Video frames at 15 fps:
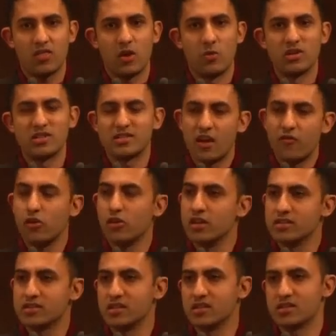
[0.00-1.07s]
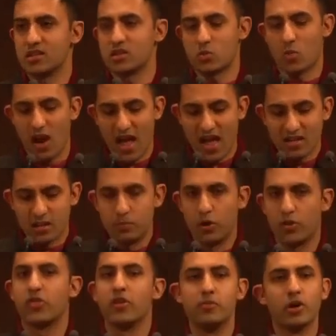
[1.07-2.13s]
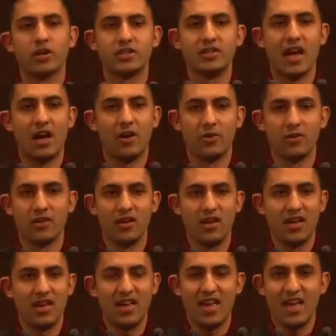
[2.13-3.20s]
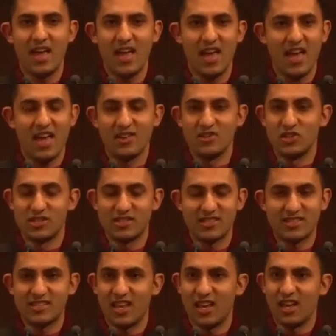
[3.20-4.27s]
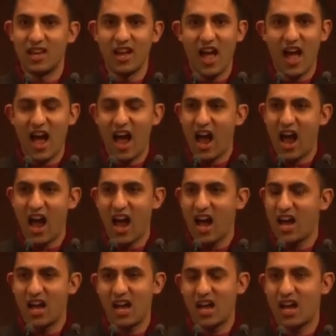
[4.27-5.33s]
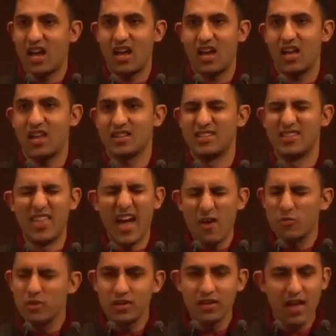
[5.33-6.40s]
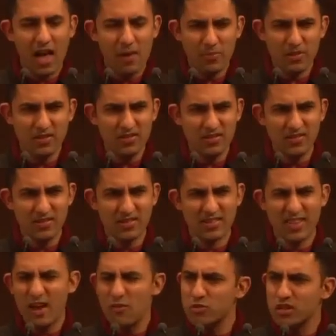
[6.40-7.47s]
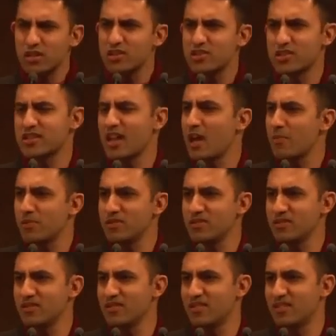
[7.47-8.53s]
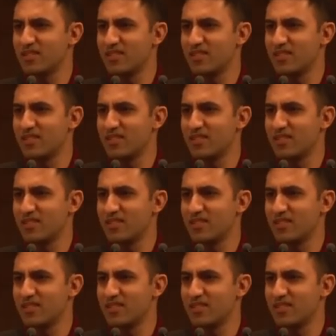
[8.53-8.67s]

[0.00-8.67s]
there were several instances where I had to put the book down and just say, did that really happen? Did that really just happen?